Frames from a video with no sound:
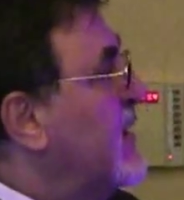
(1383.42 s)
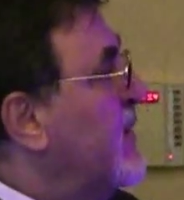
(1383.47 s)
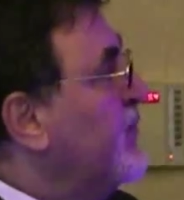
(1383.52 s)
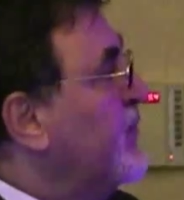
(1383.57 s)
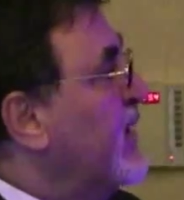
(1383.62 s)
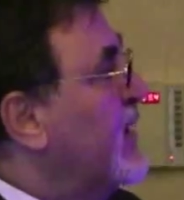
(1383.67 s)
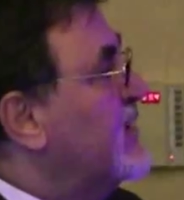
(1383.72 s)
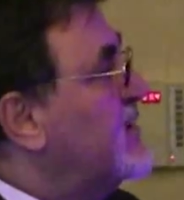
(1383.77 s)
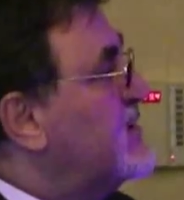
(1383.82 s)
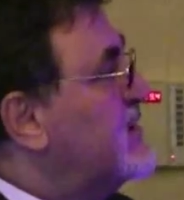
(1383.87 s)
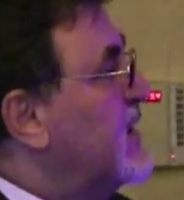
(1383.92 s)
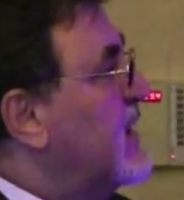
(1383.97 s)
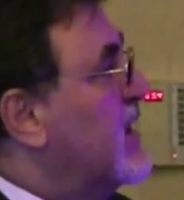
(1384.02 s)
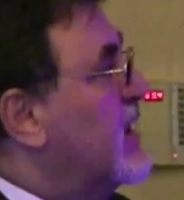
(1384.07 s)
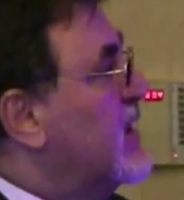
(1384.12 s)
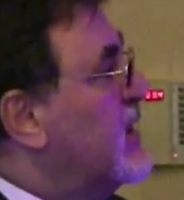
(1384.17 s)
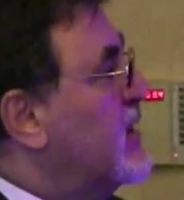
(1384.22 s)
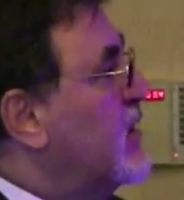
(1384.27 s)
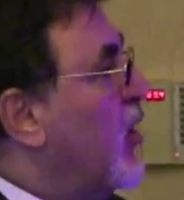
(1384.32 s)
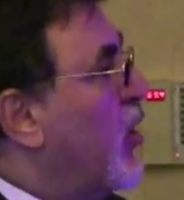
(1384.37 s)
it's
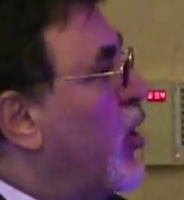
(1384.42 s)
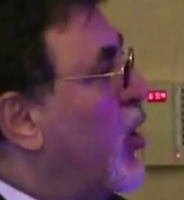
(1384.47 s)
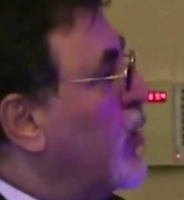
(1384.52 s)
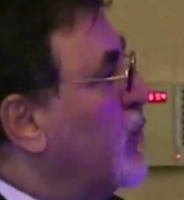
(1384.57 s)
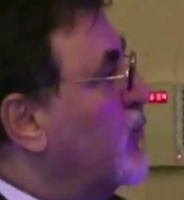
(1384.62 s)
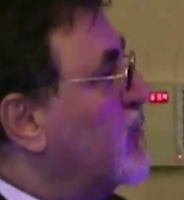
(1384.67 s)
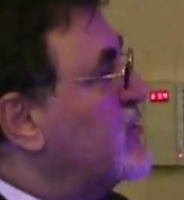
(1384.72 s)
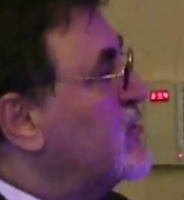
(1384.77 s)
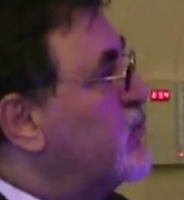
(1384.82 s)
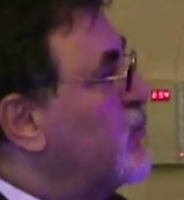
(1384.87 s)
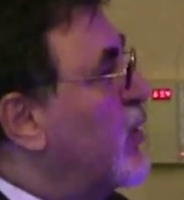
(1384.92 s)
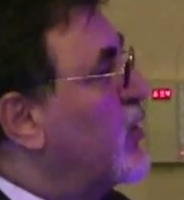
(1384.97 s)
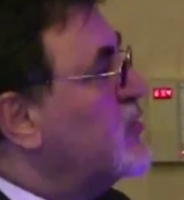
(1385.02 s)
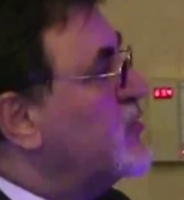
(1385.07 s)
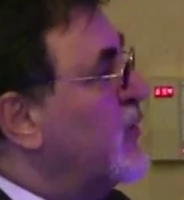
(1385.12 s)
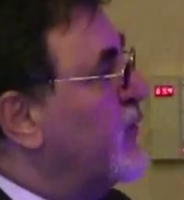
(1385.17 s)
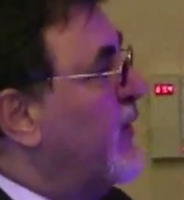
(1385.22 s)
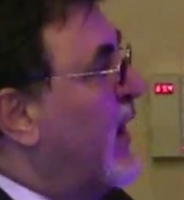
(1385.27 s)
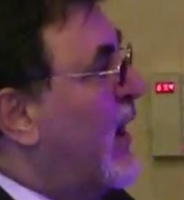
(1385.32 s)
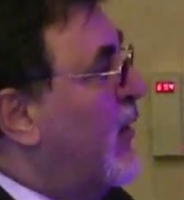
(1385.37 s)
in almost most
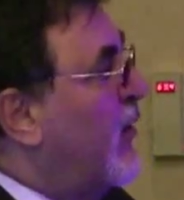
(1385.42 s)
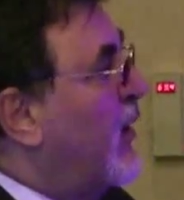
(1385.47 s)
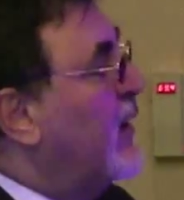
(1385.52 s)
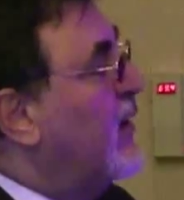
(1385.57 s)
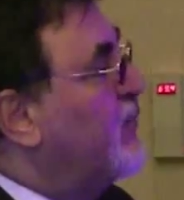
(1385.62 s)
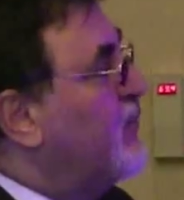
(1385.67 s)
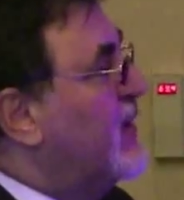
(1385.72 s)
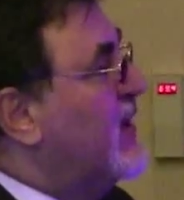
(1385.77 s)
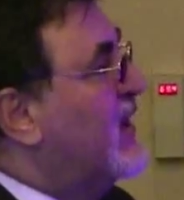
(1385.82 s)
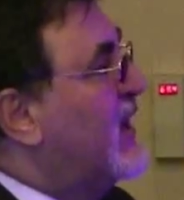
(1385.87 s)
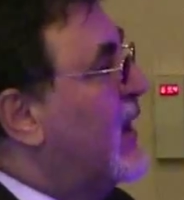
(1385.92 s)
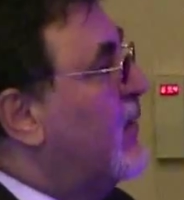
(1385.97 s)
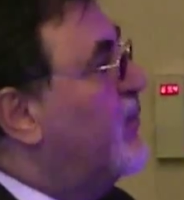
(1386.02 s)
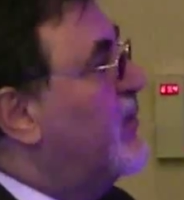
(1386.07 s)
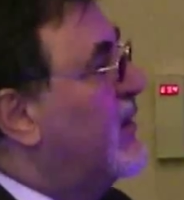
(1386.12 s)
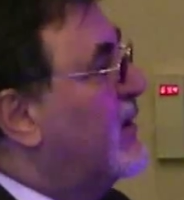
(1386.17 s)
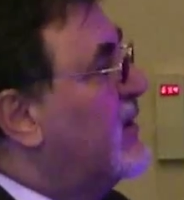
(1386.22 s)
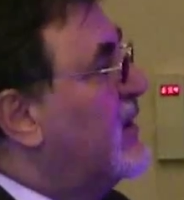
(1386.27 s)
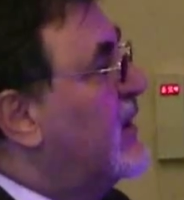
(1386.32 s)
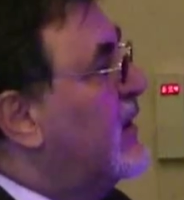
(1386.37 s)
of our
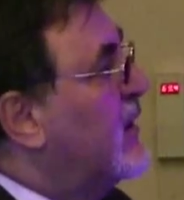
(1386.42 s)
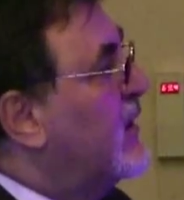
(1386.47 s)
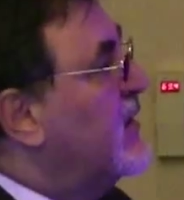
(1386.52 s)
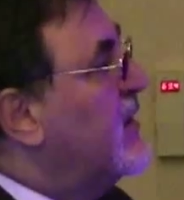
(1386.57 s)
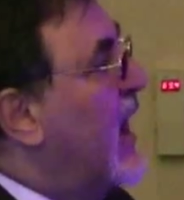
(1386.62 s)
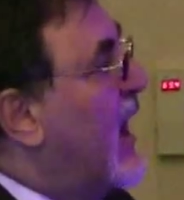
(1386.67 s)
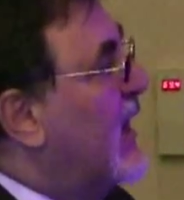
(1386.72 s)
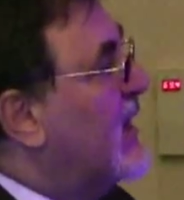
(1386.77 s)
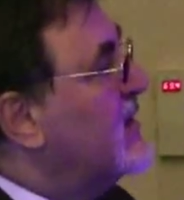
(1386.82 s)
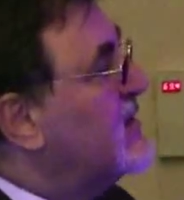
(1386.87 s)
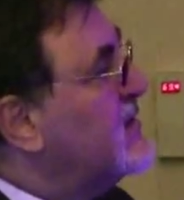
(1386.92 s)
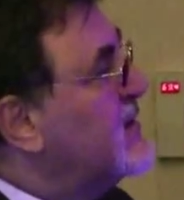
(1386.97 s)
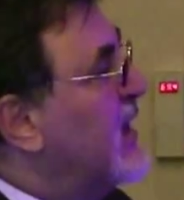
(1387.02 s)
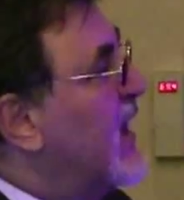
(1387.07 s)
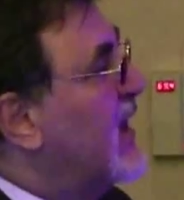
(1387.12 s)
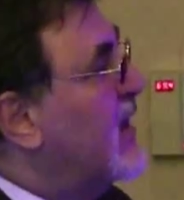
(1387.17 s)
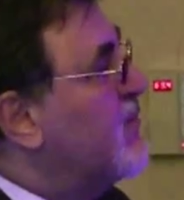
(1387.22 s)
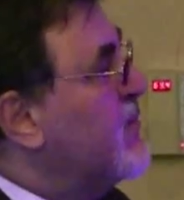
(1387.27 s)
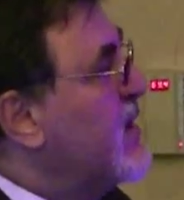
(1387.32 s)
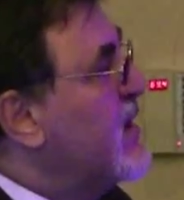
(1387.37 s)
PKPD guys
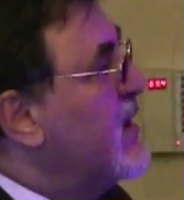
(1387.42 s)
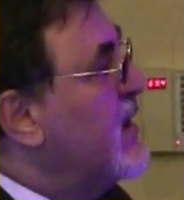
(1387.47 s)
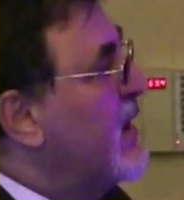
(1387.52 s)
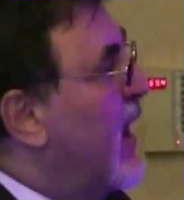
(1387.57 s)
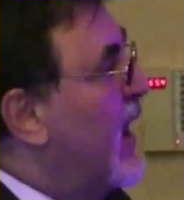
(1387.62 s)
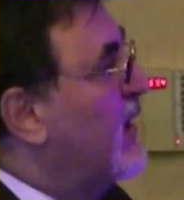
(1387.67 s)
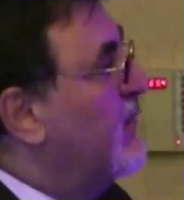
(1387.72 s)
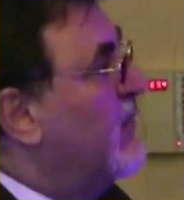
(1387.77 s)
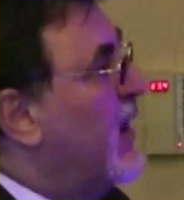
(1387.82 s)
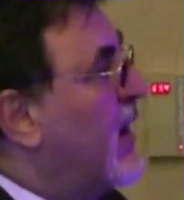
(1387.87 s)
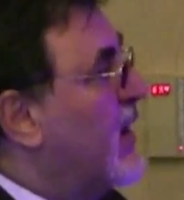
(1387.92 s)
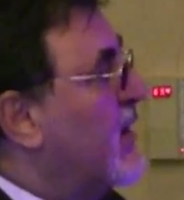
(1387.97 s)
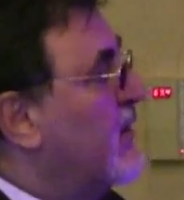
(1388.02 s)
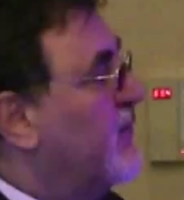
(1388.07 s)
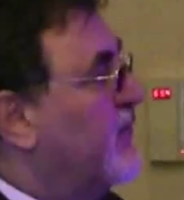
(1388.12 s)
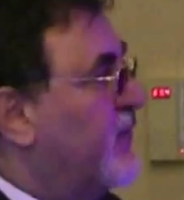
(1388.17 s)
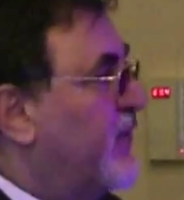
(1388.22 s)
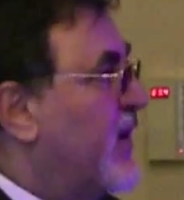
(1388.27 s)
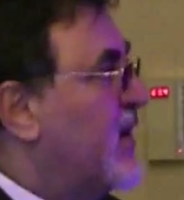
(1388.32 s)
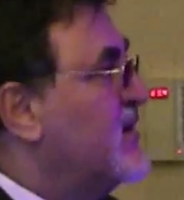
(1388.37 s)
like me and my
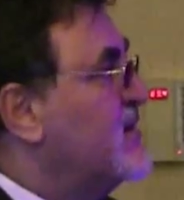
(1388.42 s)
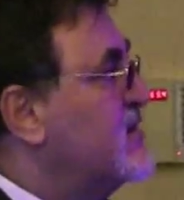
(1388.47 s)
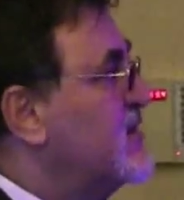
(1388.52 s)
friends,